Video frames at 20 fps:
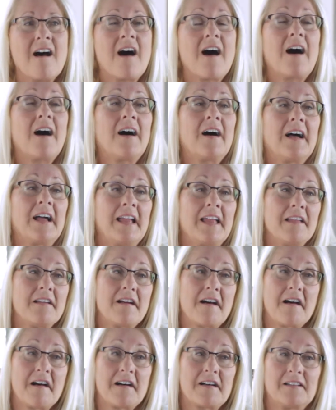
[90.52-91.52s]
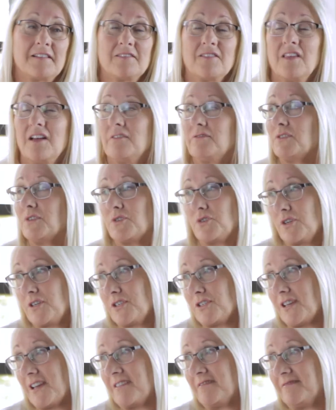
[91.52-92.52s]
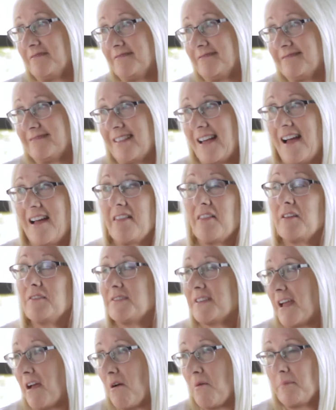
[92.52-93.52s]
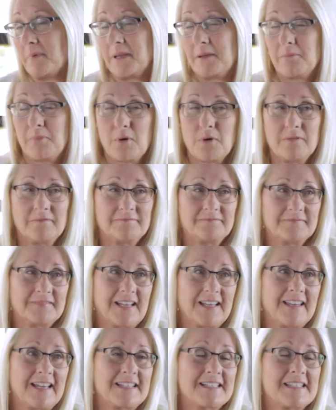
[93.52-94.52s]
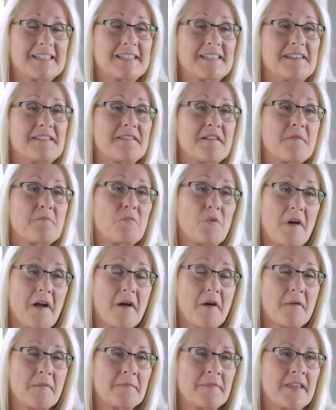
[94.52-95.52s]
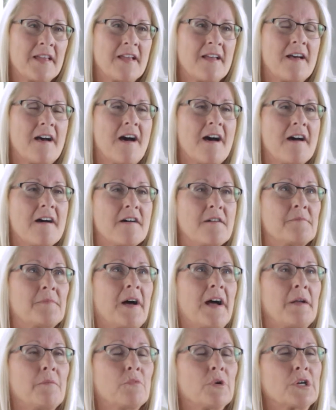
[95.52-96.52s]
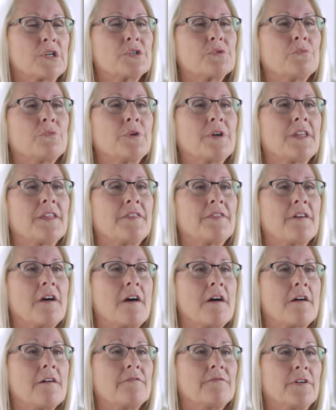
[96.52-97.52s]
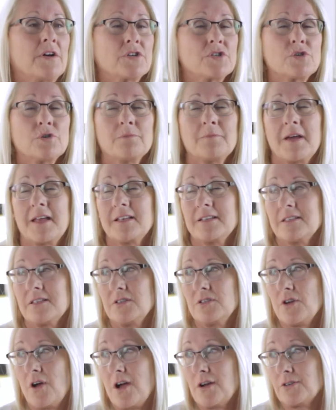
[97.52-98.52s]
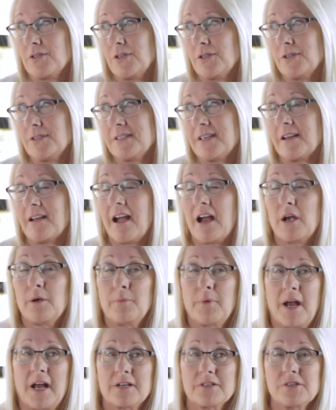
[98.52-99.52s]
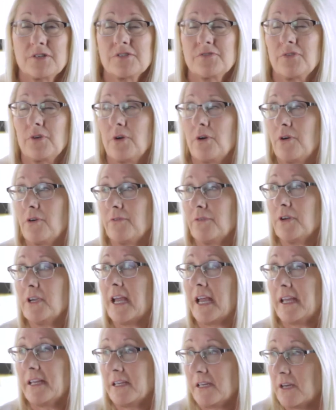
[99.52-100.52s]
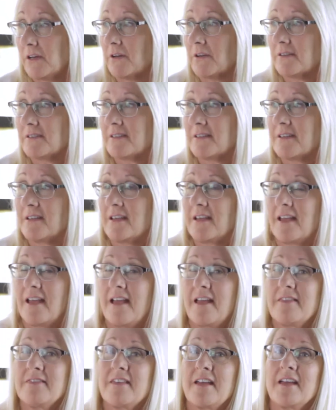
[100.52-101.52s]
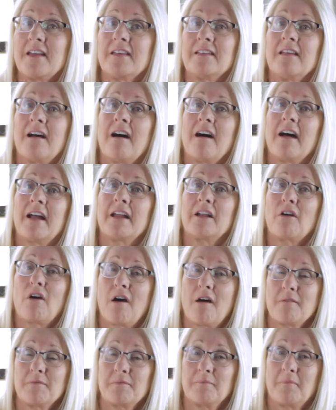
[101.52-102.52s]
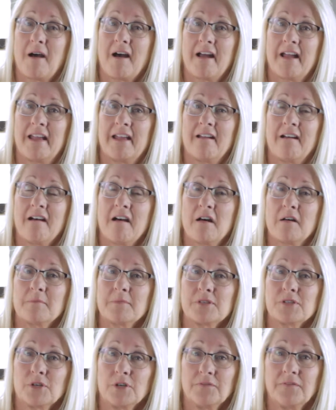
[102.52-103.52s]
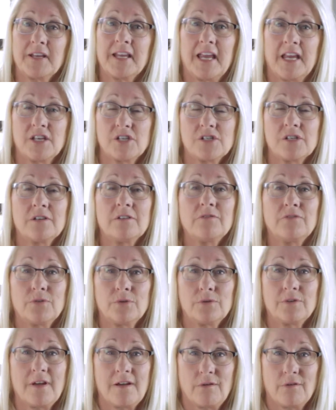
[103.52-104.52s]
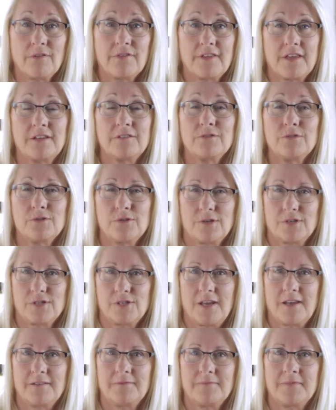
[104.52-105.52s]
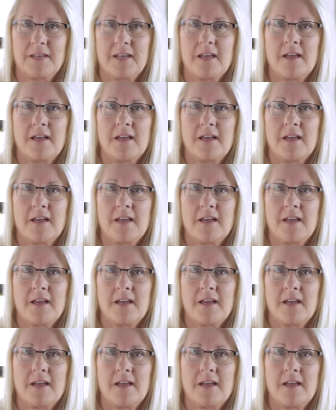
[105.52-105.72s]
I love nutrition. I love to help people. I like to see them well. I worked with functional medicine doctors and chiropractors for over 8 years, and then I got my certification in food health and nutrition.